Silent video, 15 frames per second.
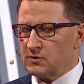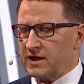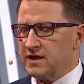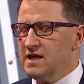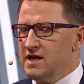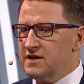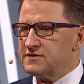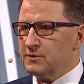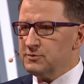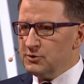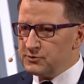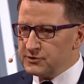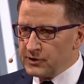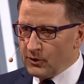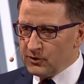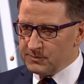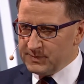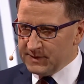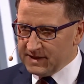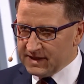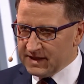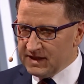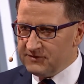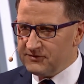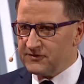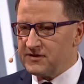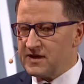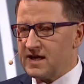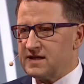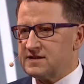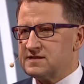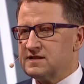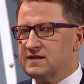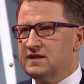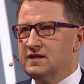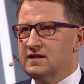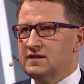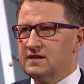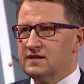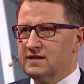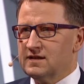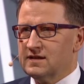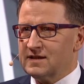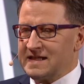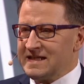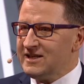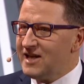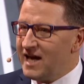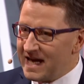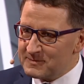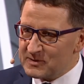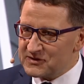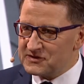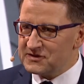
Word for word: Okay, so you don't believe that climate